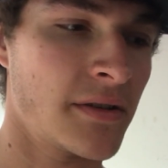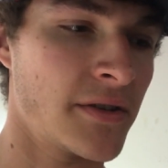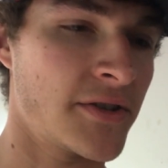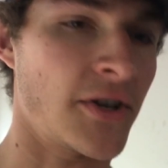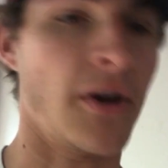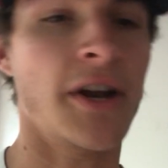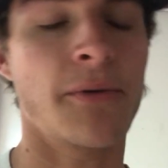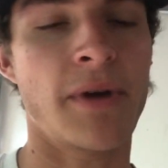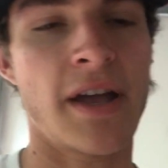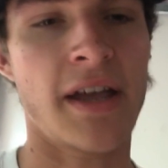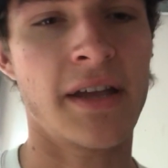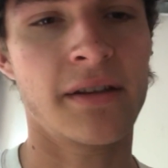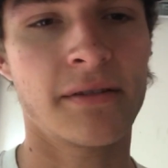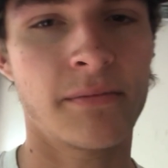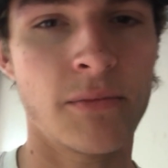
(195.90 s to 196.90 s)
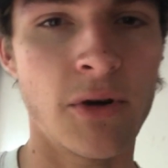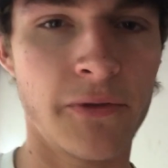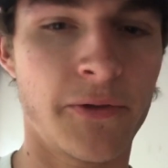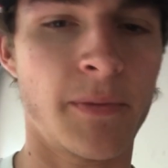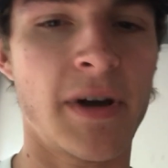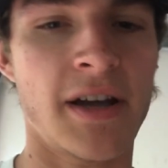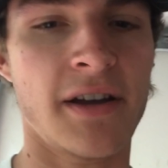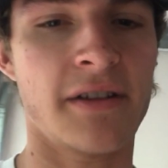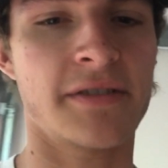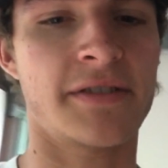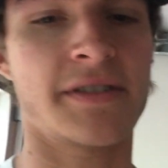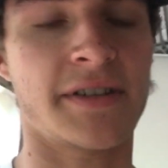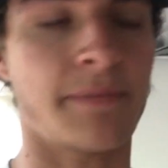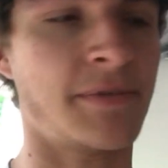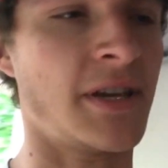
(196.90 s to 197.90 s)
So anyway, moved to my house
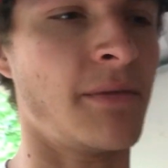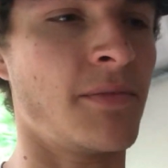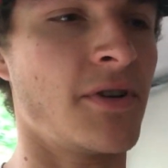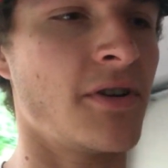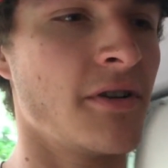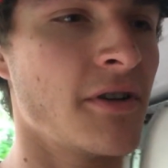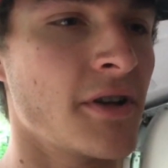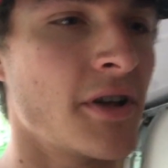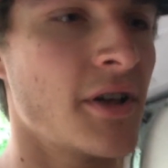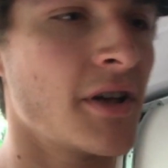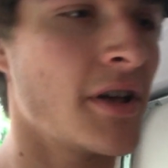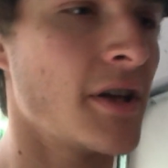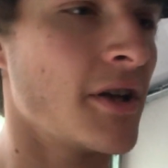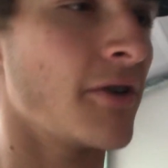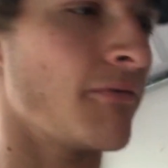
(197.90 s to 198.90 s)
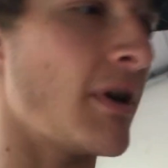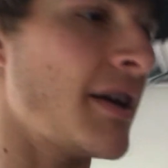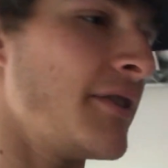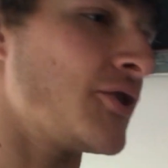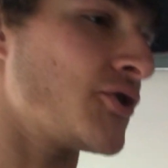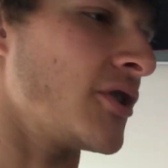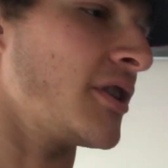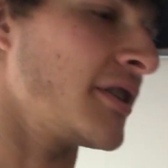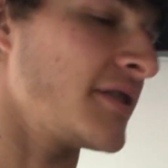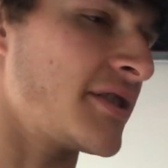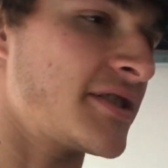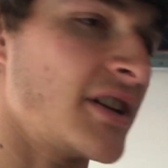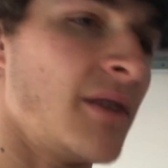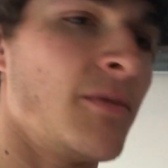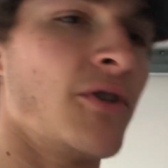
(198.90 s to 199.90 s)
in September. Ran the truck in the
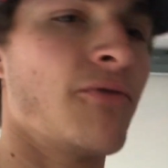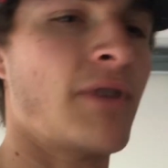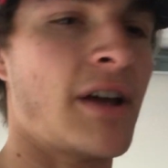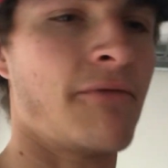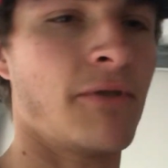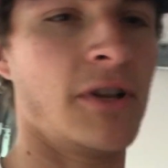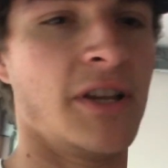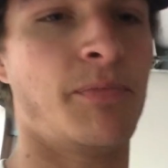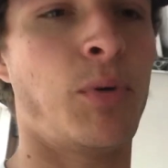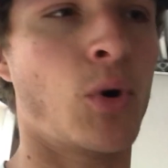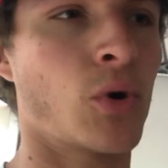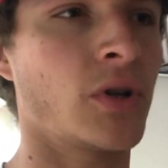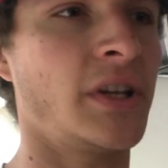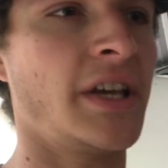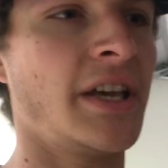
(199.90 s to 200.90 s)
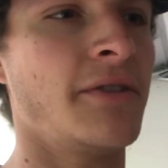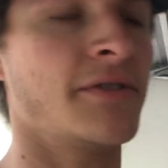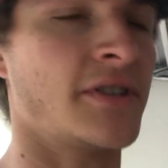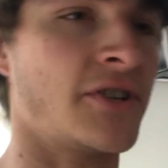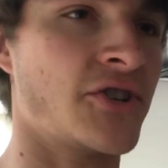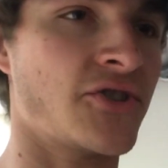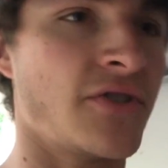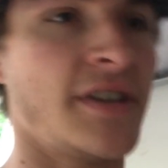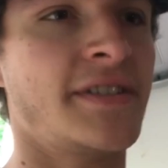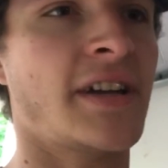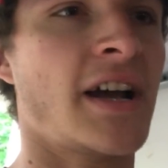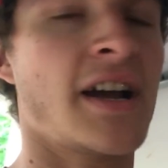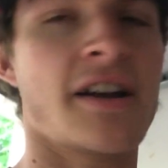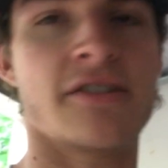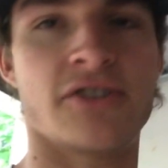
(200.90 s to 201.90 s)
summer, ran really poorly. It was on street
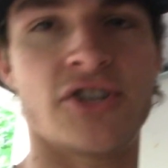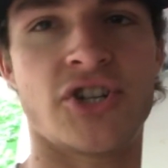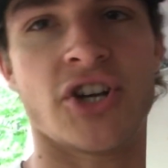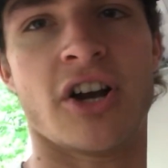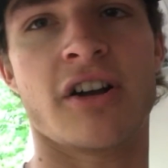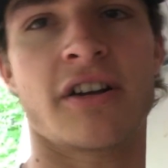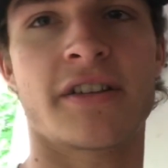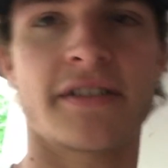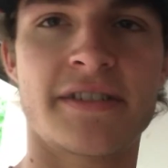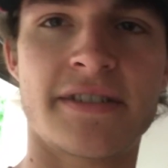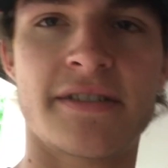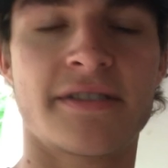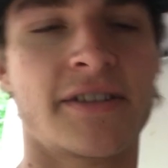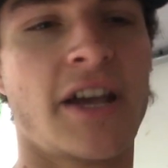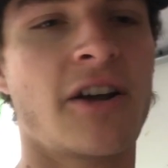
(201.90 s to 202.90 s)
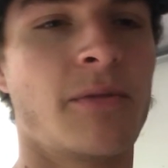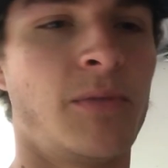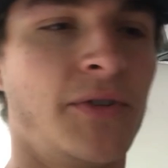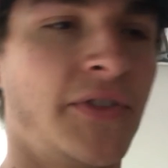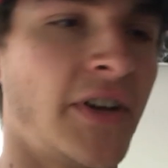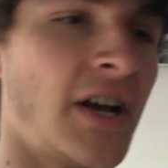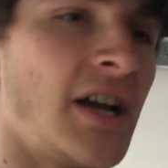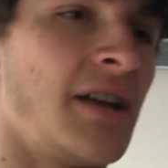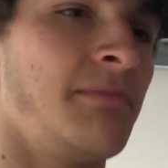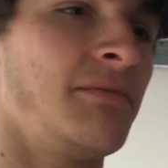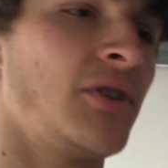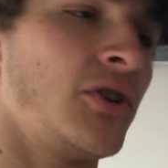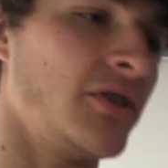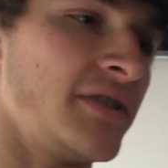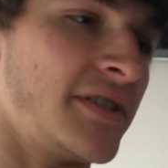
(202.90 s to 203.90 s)
tires, junk, terrible time,
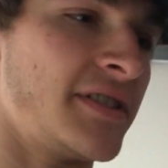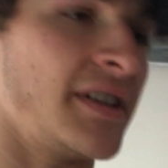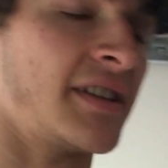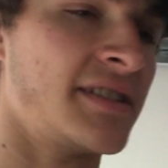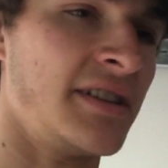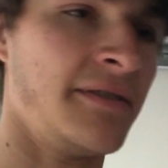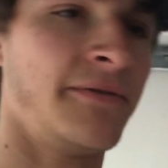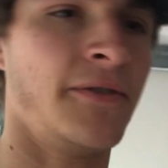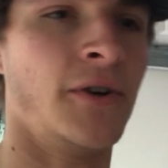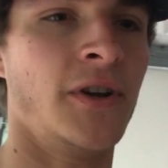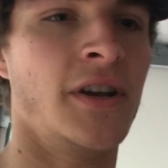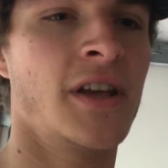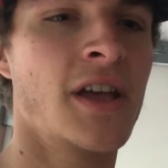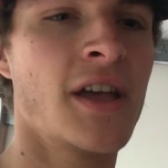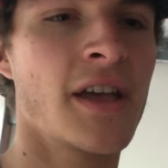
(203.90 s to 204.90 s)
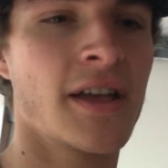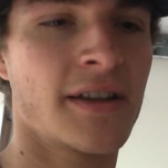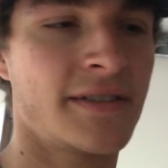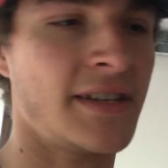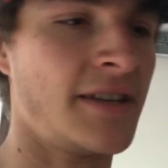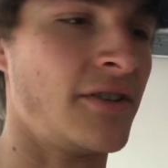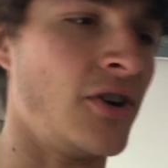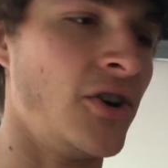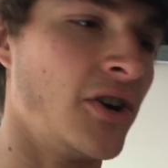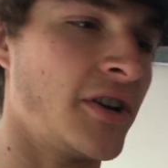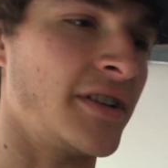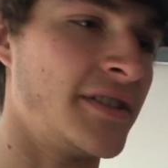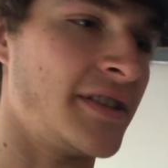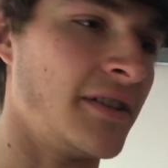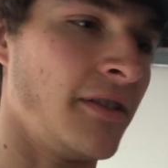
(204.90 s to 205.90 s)
couldn't 60 foot, didn't hook
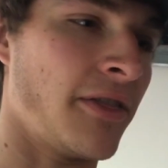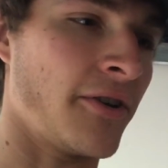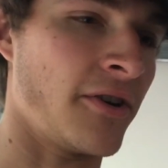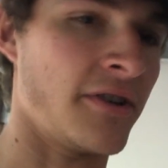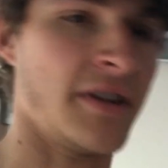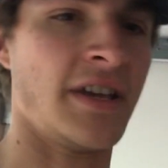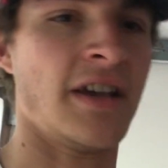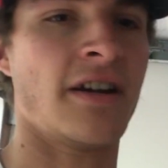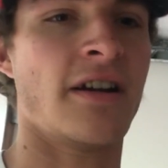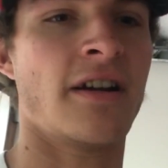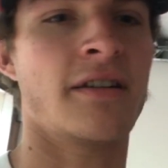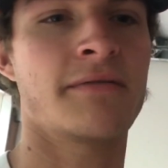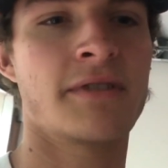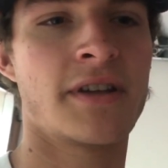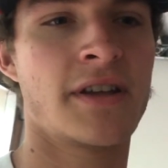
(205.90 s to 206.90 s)
until third gear,